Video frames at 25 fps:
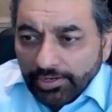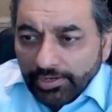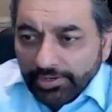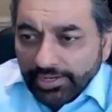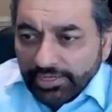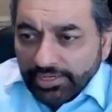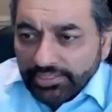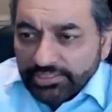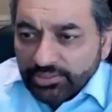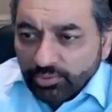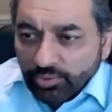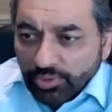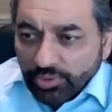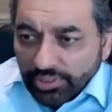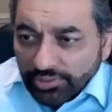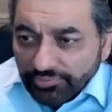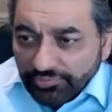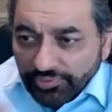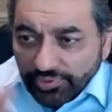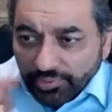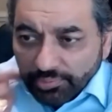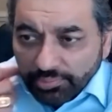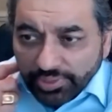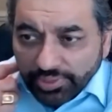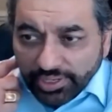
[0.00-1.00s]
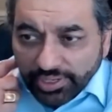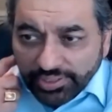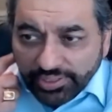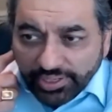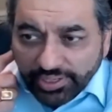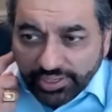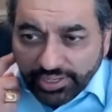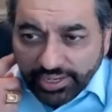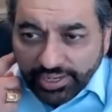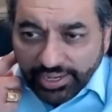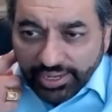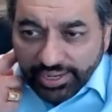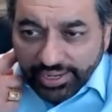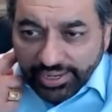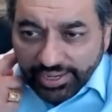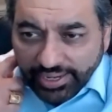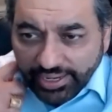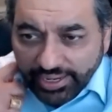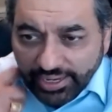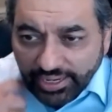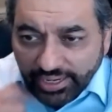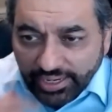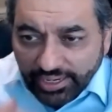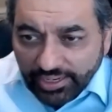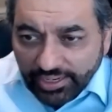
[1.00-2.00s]
Next one from another
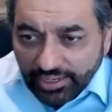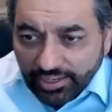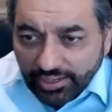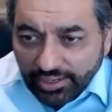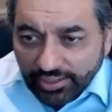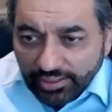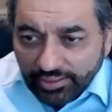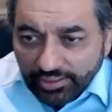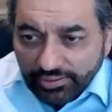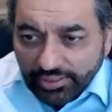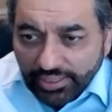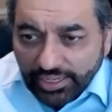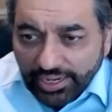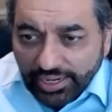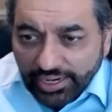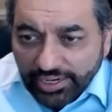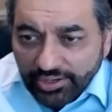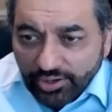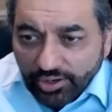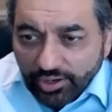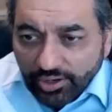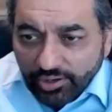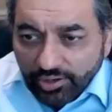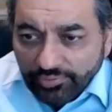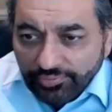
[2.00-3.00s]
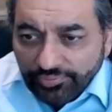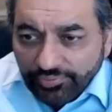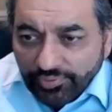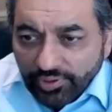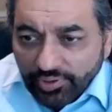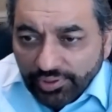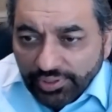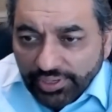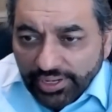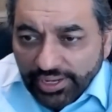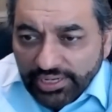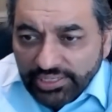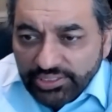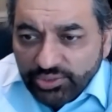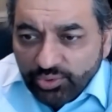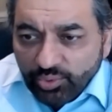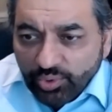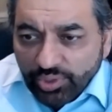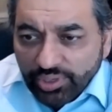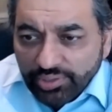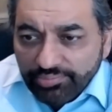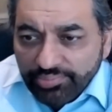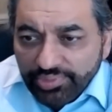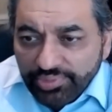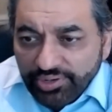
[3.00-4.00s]
AA. Laid off on
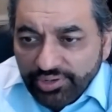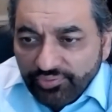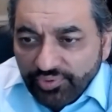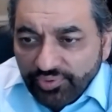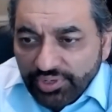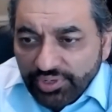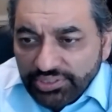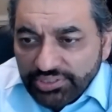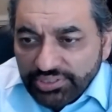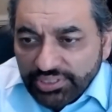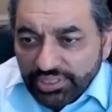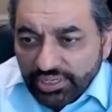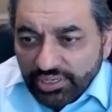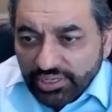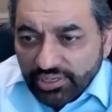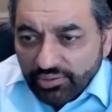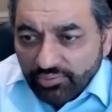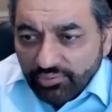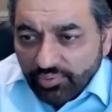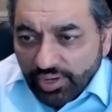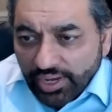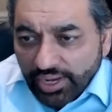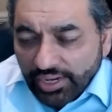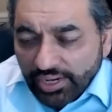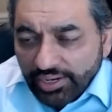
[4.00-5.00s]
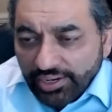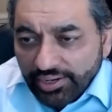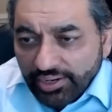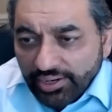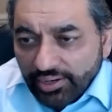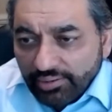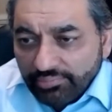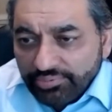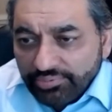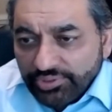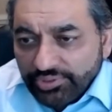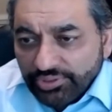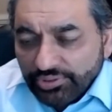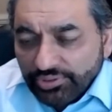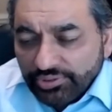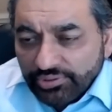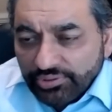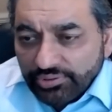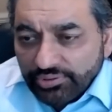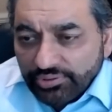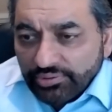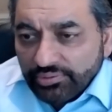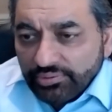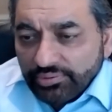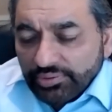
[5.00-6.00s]
H-1B visa valid up
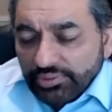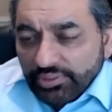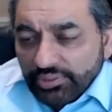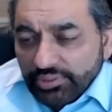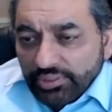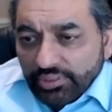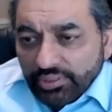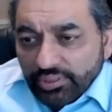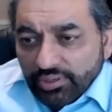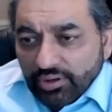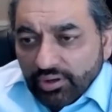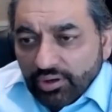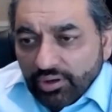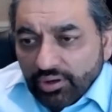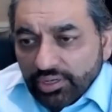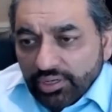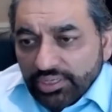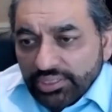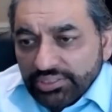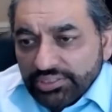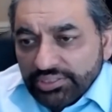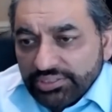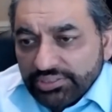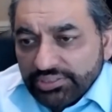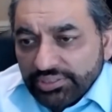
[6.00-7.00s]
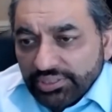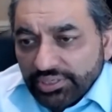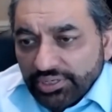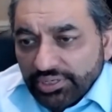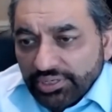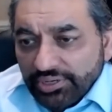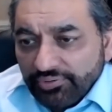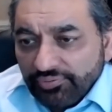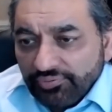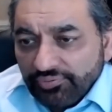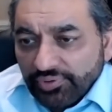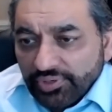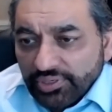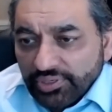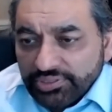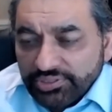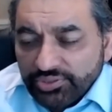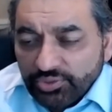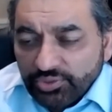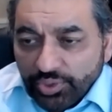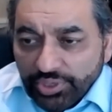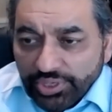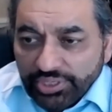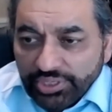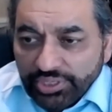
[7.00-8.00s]
to August 31st,
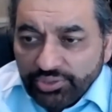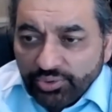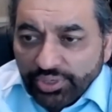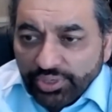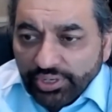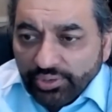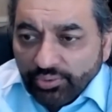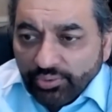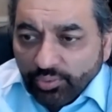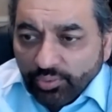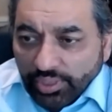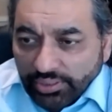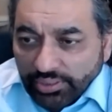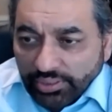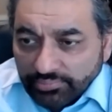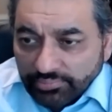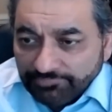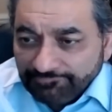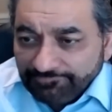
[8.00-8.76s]
2021.